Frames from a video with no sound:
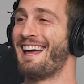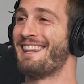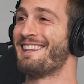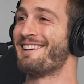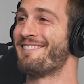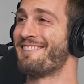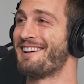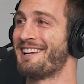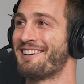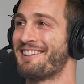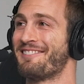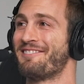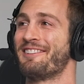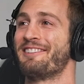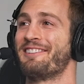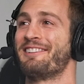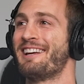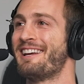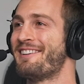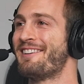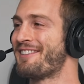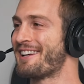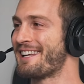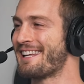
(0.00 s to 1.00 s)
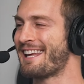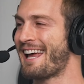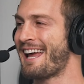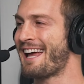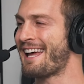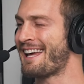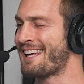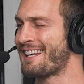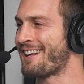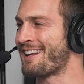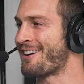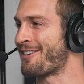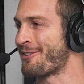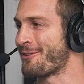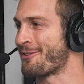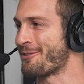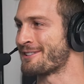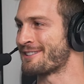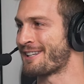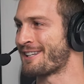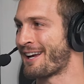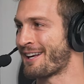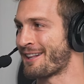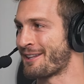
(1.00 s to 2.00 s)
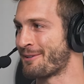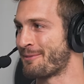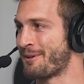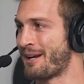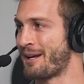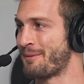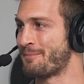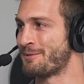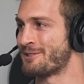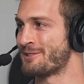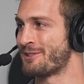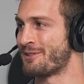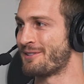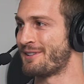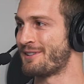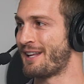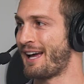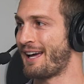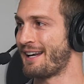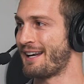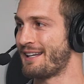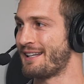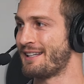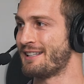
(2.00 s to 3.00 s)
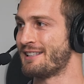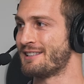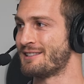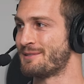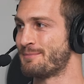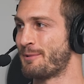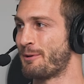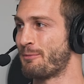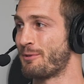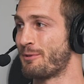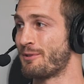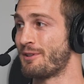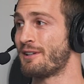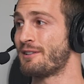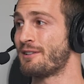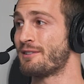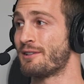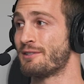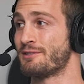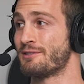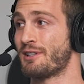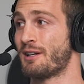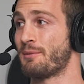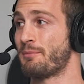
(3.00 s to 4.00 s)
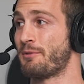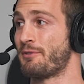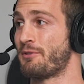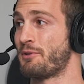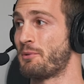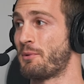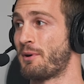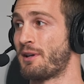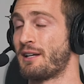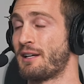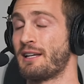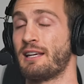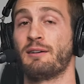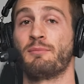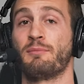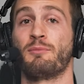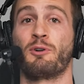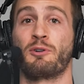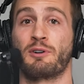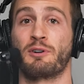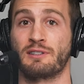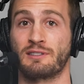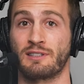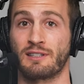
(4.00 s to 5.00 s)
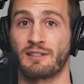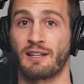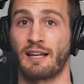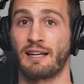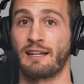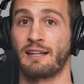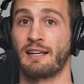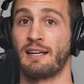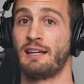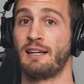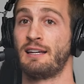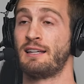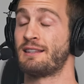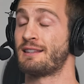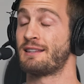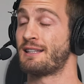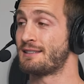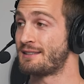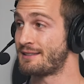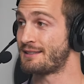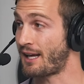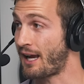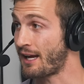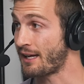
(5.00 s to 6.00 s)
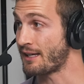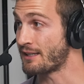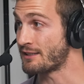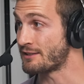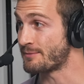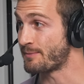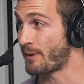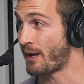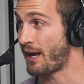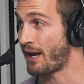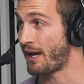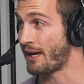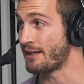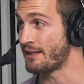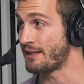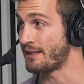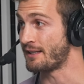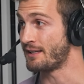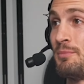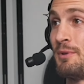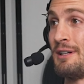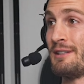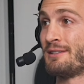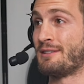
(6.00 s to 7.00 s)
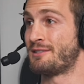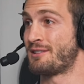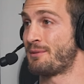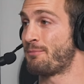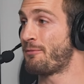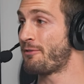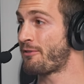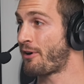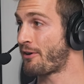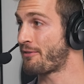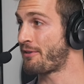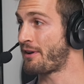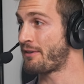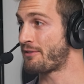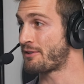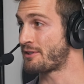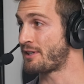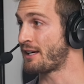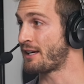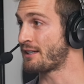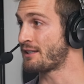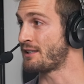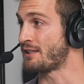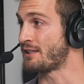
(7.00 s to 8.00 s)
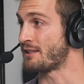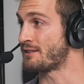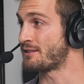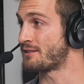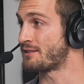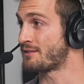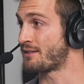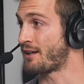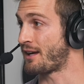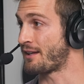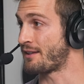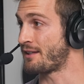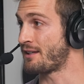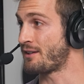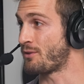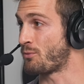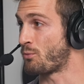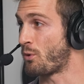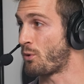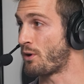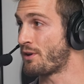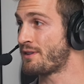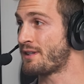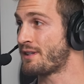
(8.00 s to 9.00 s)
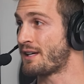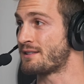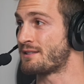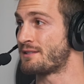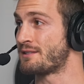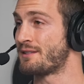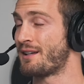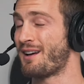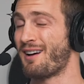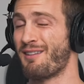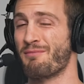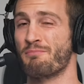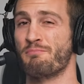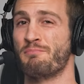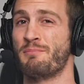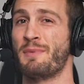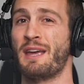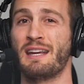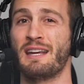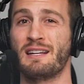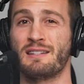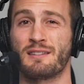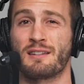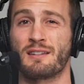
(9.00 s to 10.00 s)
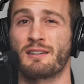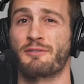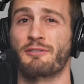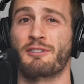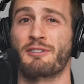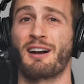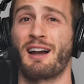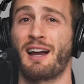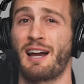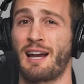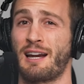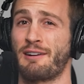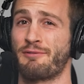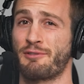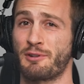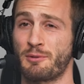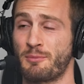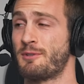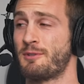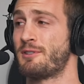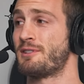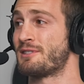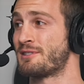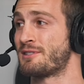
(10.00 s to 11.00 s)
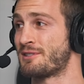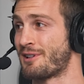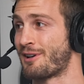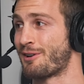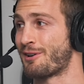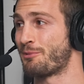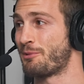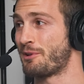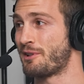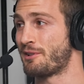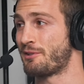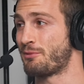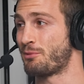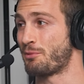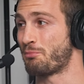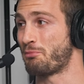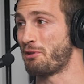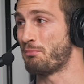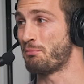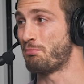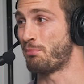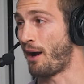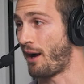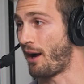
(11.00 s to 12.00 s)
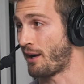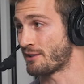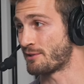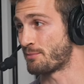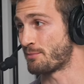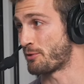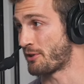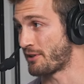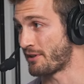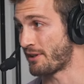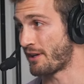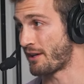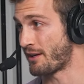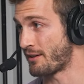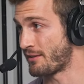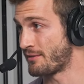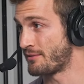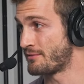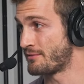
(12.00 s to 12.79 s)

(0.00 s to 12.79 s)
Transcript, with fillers: And then we interviewed him again. I don't know exactly what episode that is, but we'll link those up if you want to get more into like the science behind it, but some of our favorite techniques. I think one that's amazing for everyone to start with would be box breathing.